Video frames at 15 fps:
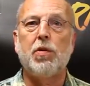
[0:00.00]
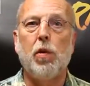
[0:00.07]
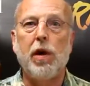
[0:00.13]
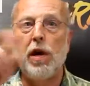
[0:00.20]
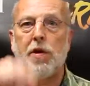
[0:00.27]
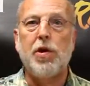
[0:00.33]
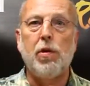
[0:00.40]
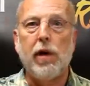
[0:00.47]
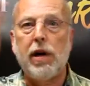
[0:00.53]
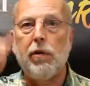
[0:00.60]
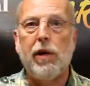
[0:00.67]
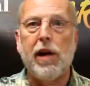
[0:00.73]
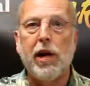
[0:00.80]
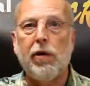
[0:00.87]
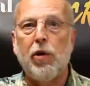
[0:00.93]
where you're doing
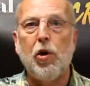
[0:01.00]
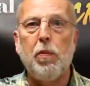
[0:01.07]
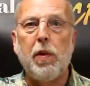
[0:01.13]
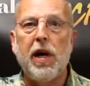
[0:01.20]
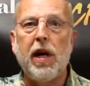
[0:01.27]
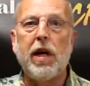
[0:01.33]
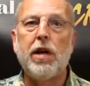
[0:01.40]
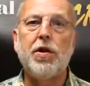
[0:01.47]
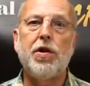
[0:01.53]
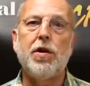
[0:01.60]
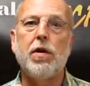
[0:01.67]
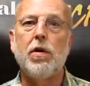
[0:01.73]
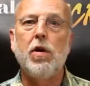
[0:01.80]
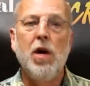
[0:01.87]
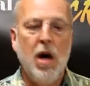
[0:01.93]
regrouping
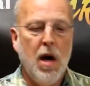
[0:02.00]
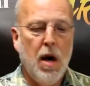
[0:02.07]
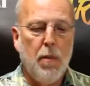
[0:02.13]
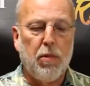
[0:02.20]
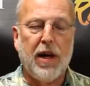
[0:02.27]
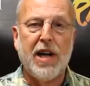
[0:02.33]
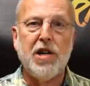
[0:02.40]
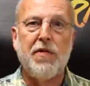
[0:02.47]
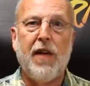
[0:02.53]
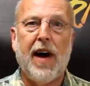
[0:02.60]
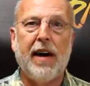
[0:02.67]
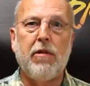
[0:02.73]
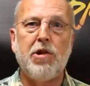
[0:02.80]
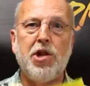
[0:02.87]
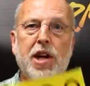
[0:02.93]
into place
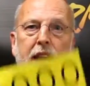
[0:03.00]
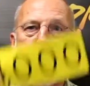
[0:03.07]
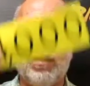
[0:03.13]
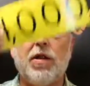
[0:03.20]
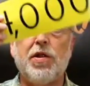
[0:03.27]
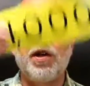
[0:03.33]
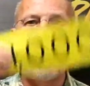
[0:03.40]
value channels.